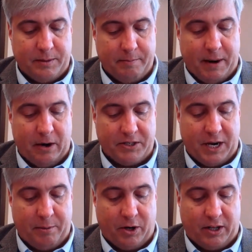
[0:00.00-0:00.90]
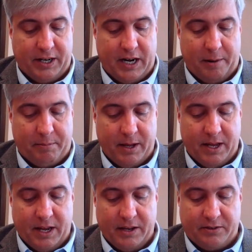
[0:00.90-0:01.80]
mayor's neighborhood cleanup
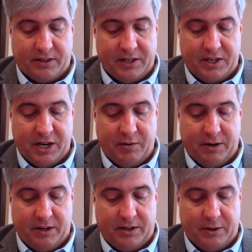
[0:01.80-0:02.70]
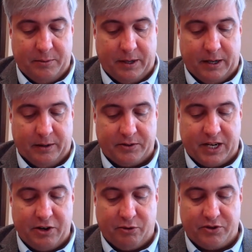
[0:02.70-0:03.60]
is continuing to
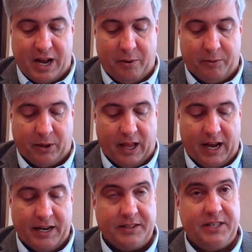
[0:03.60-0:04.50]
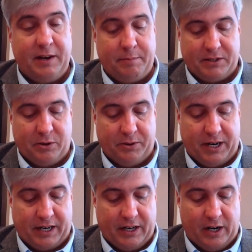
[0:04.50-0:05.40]
schedules now online at
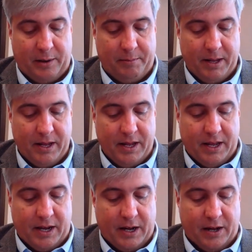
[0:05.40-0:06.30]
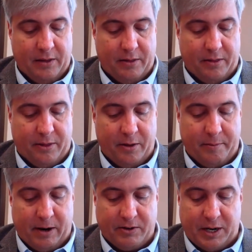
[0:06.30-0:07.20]
cityofpensacola.com. Though
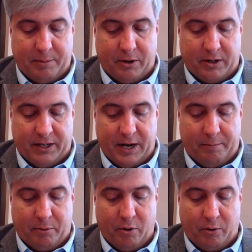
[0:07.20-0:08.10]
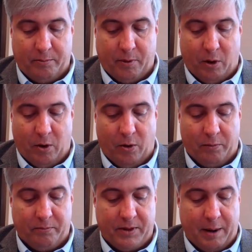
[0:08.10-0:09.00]
the mayor's neighborhood cleanup program,
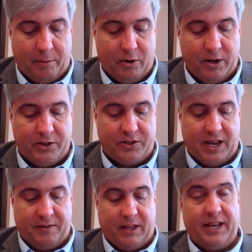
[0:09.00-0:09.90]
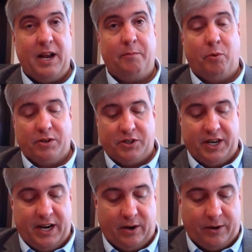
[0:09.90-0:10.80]
all neighborhoods have a cleanup once
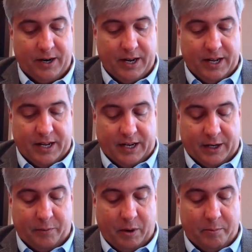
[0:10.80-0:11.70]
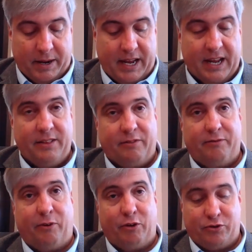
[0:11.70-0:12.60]
a year. We will begin the
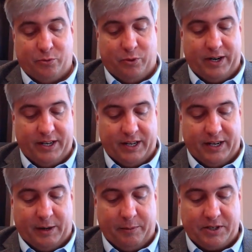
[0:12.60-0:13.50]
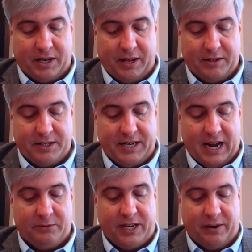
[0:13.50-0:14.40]
first one, which I think is the
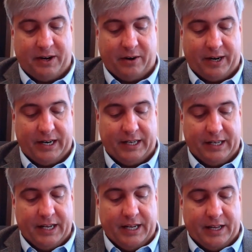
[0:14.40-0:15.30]
downtown area.